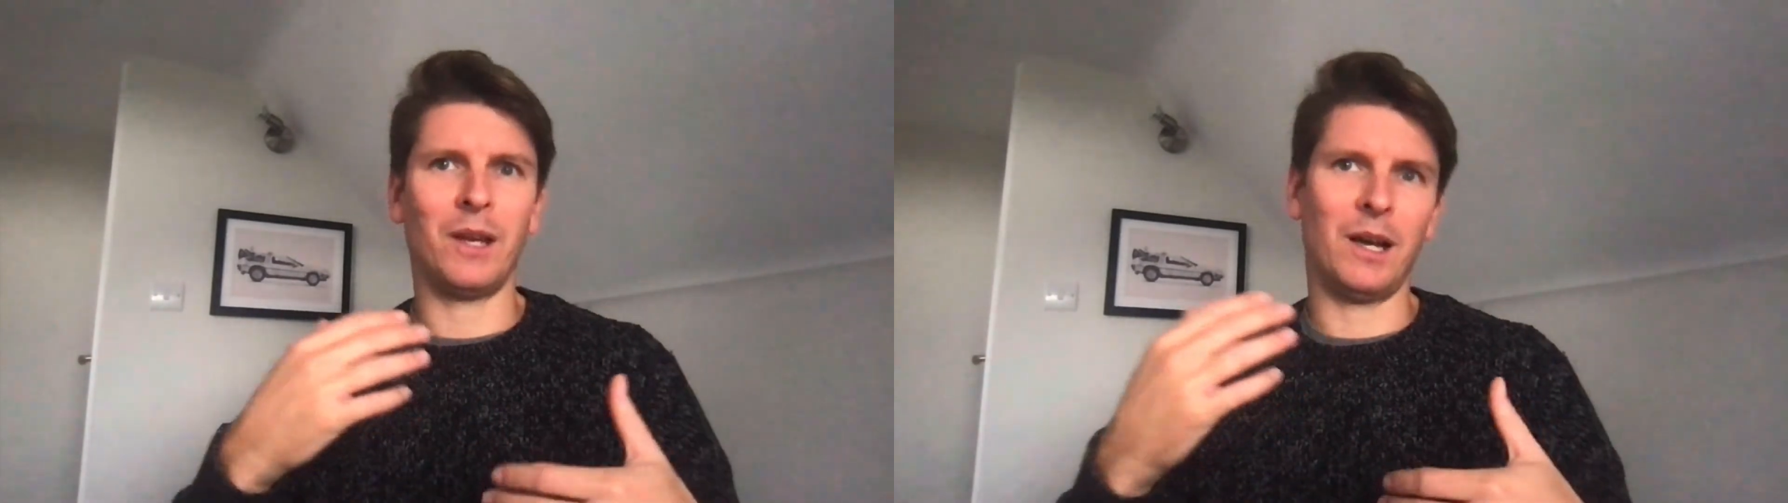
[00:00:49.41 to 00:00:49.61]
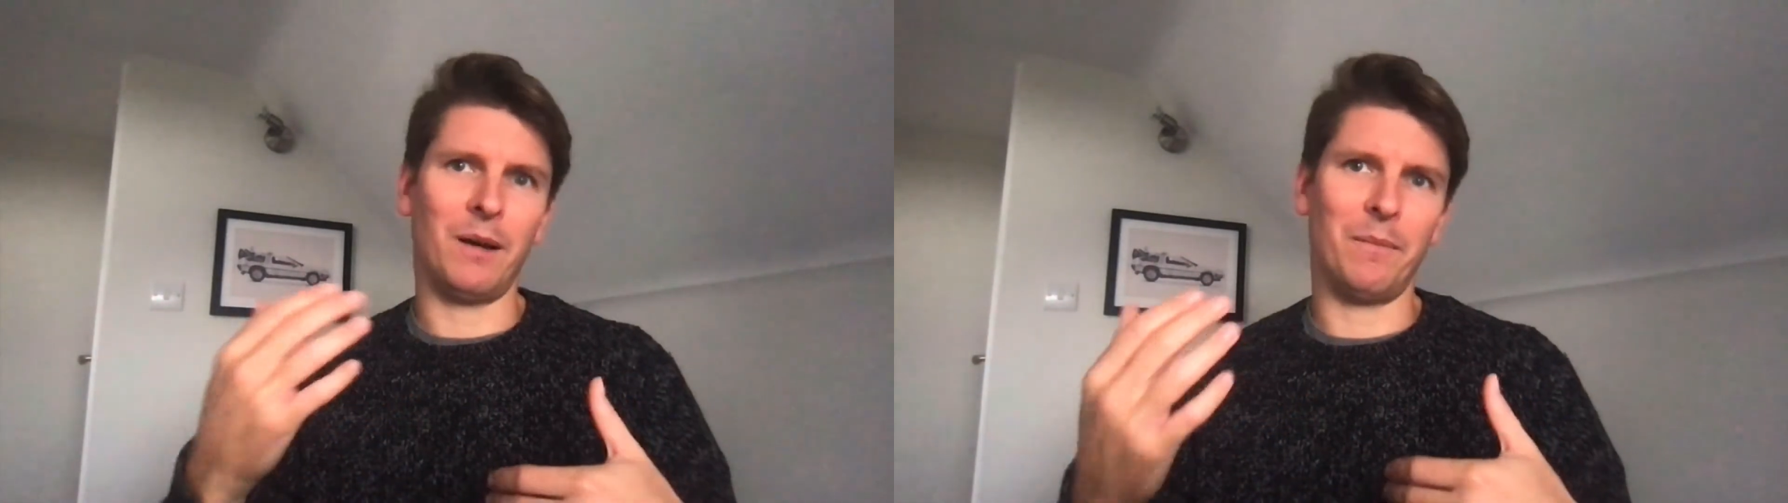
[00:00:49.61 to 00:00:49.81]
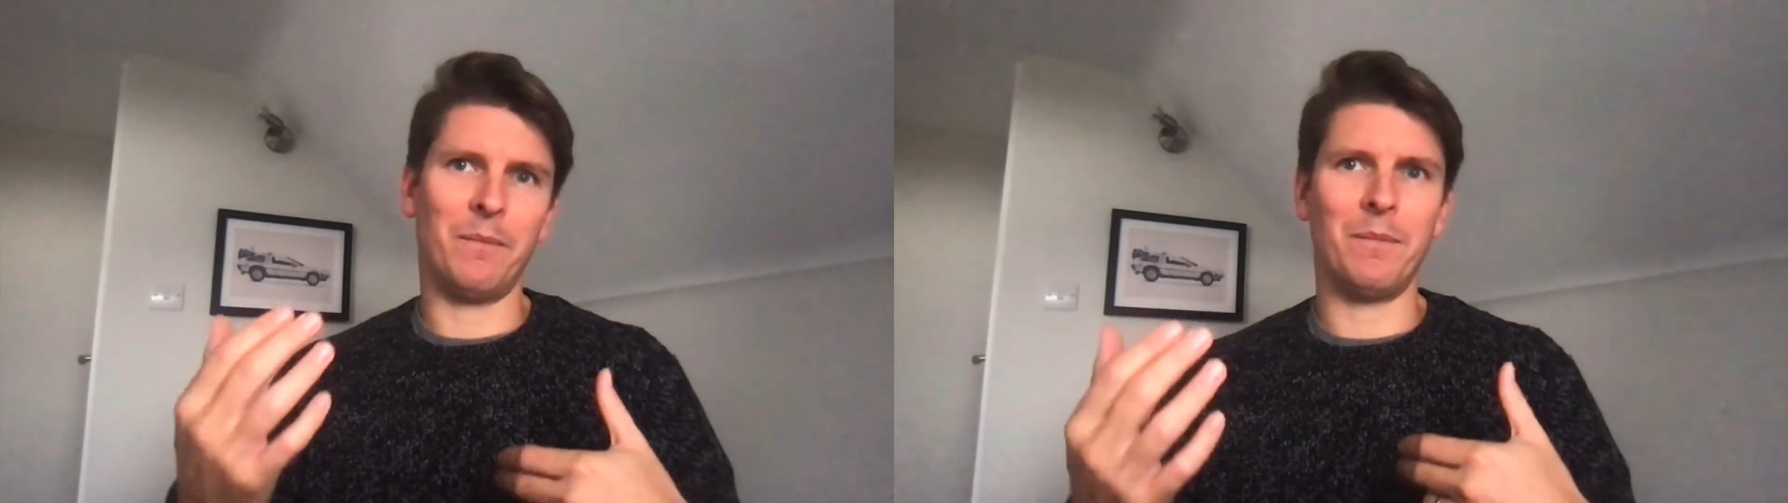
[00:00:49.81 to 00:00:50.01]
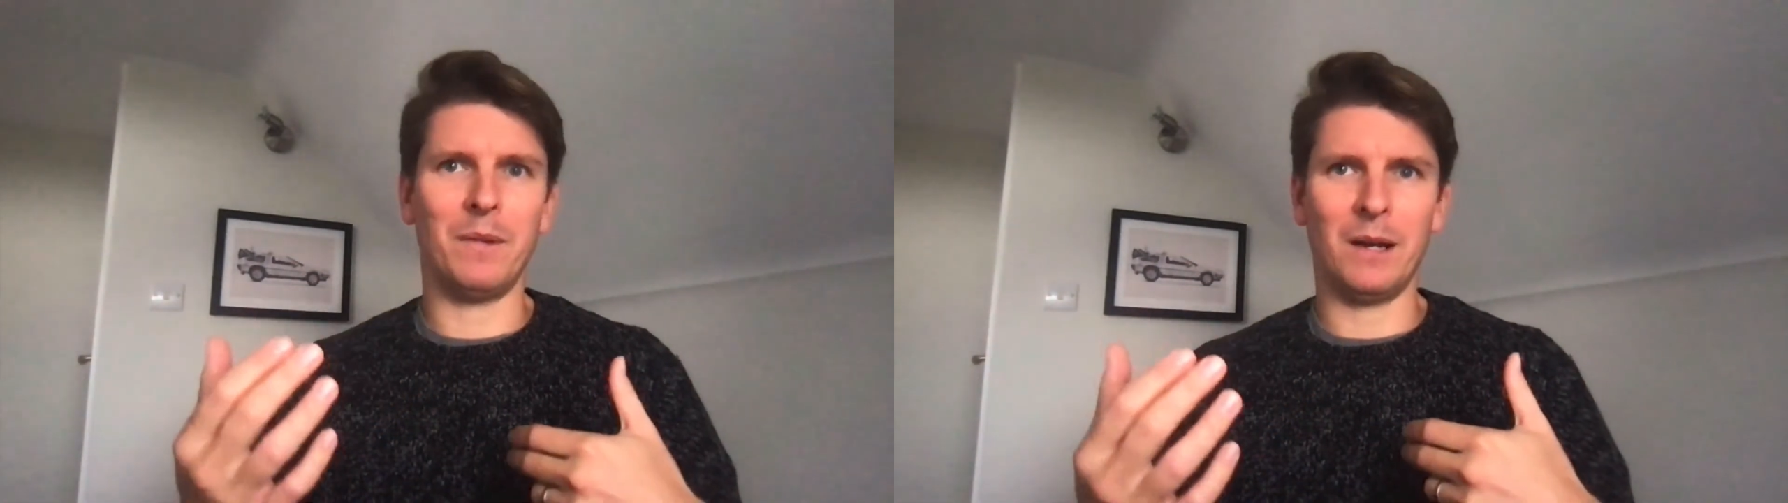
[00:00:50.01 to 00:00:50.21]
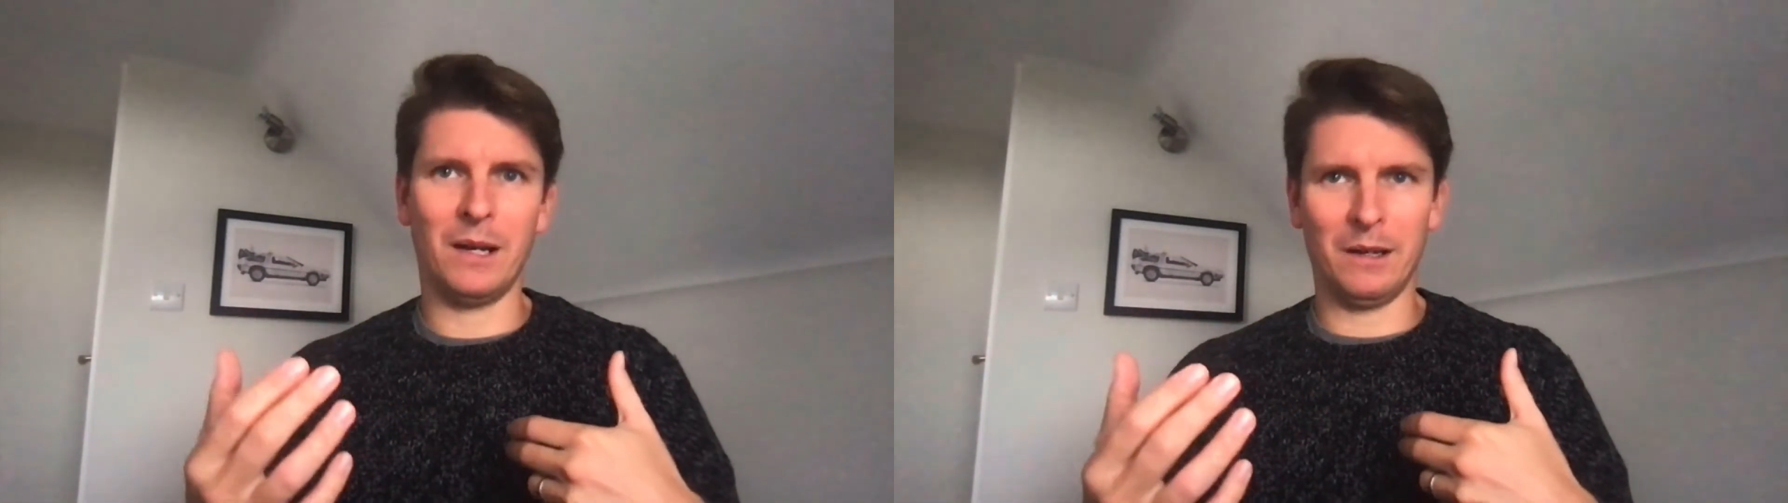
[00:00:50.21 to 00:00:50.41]

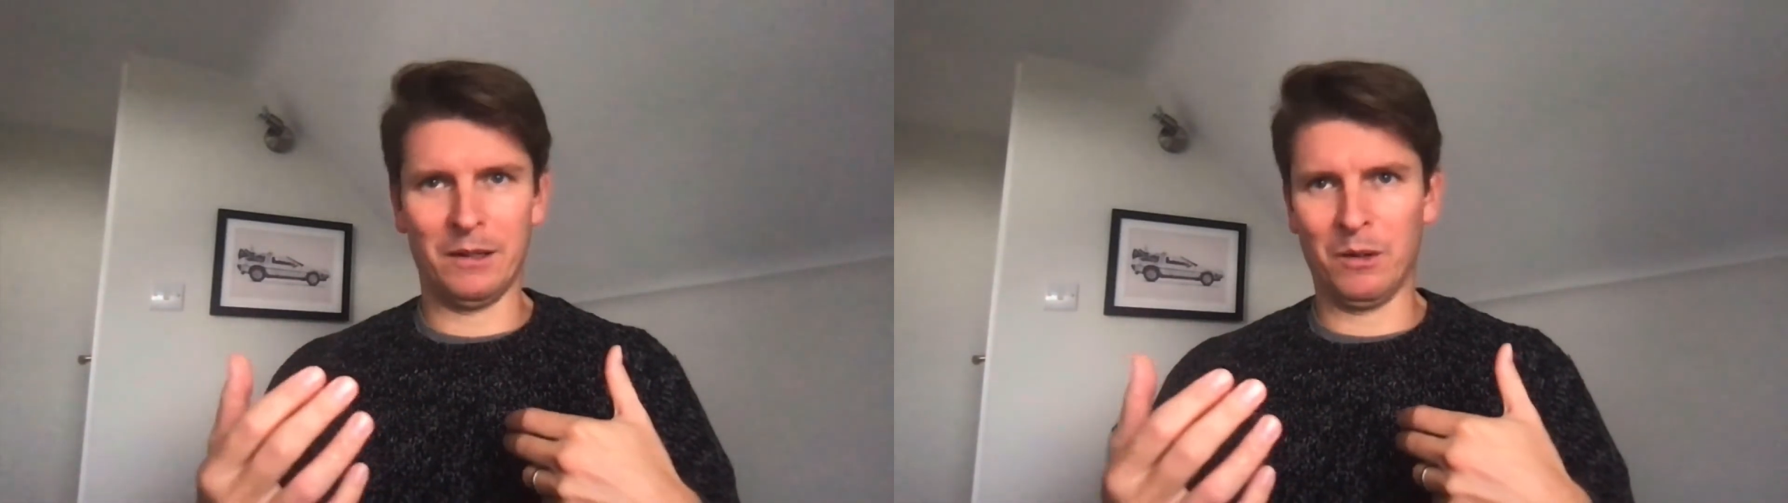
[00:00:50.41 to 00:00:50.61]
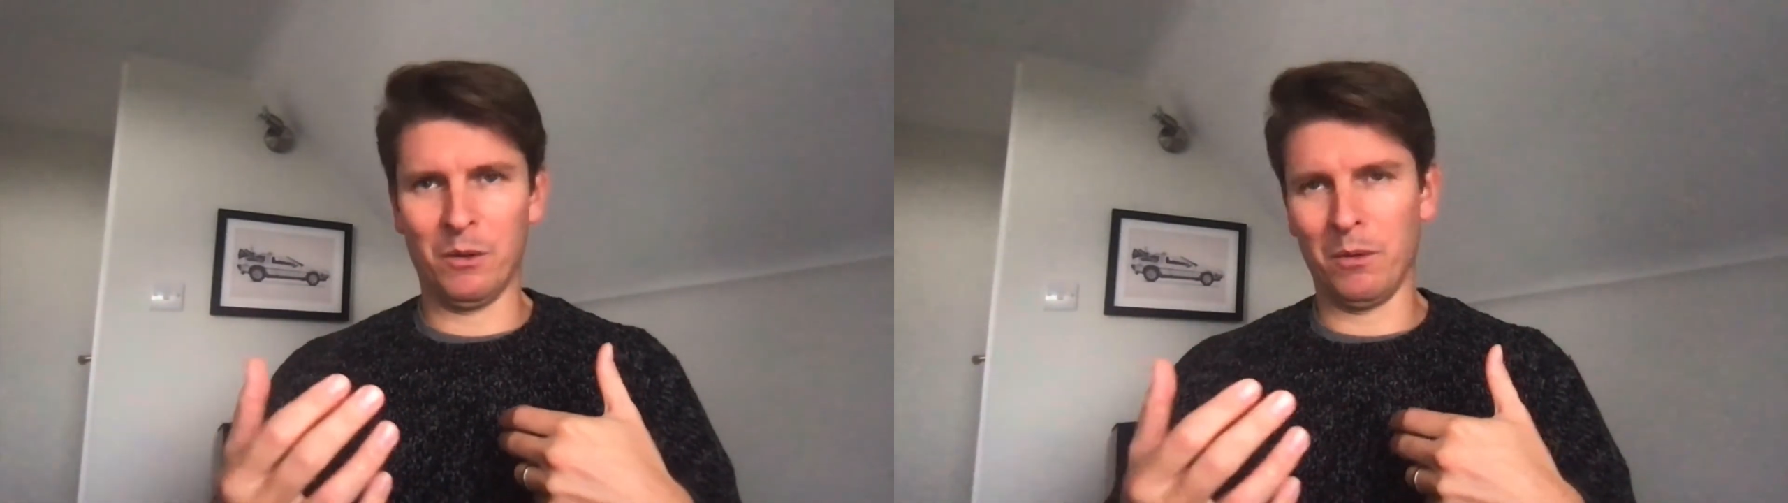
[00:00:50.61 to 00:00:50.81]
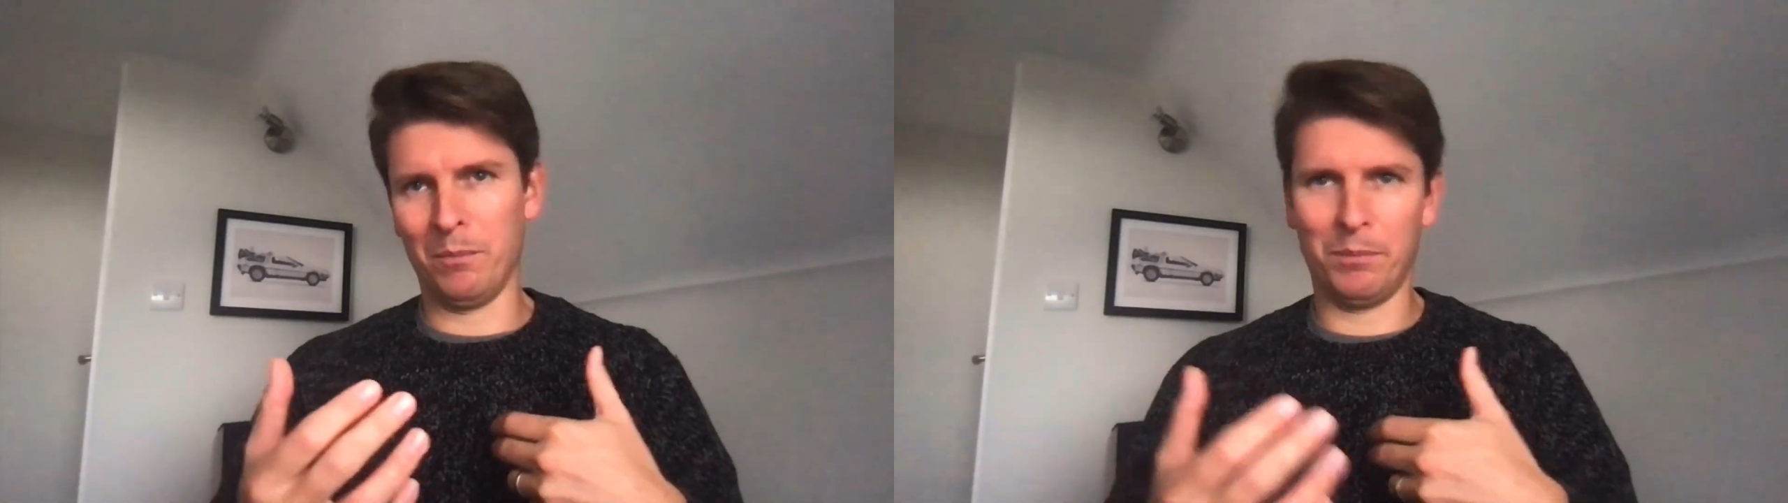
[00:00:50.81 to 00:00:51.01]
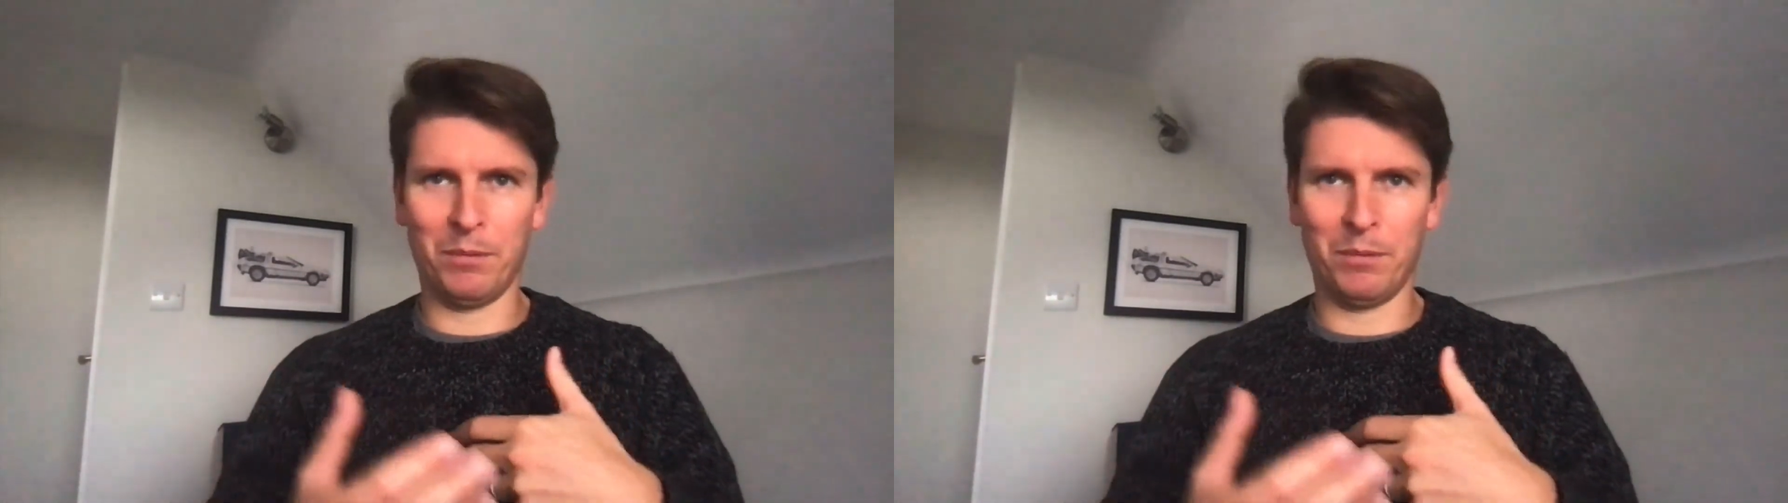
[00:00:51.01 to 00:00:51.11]
or